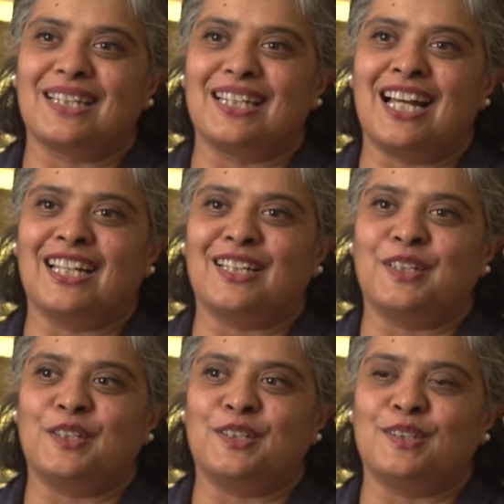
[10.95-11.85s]
that
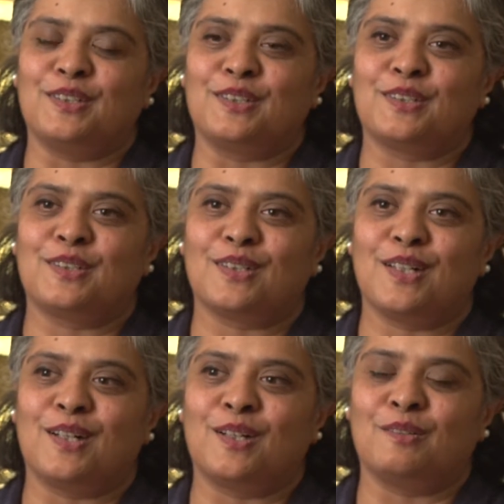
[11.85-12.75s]
is
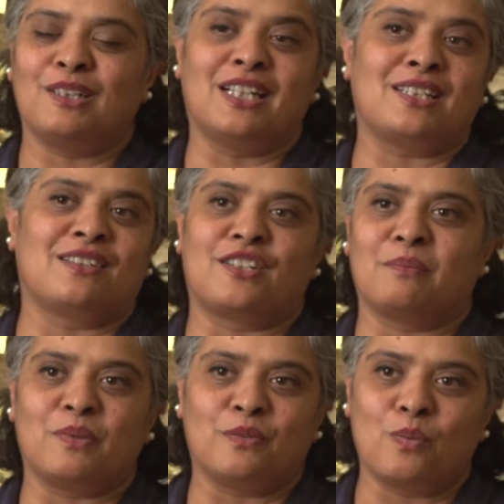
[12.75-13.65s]
a
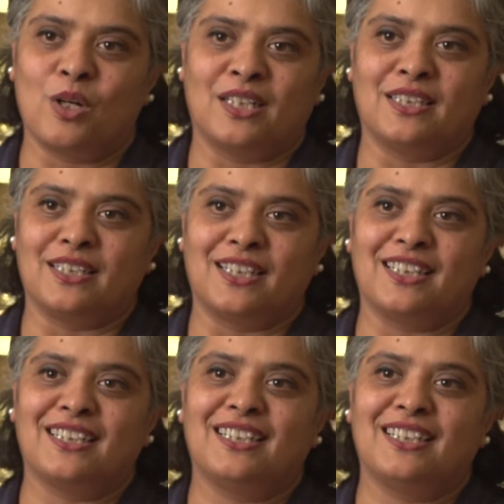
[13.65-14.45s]
relationship of wonder.